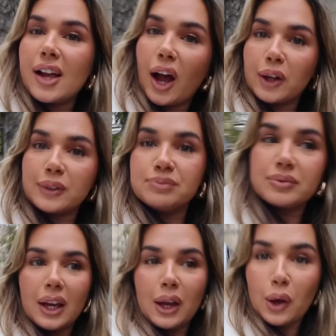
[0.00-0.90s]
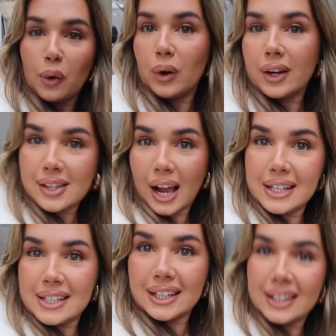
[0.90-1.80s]
so we're
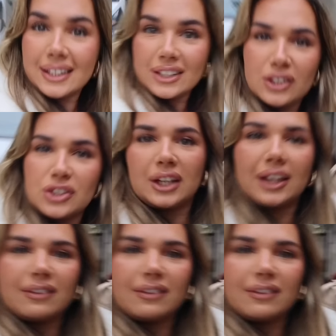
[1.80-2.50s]
excited. Ching,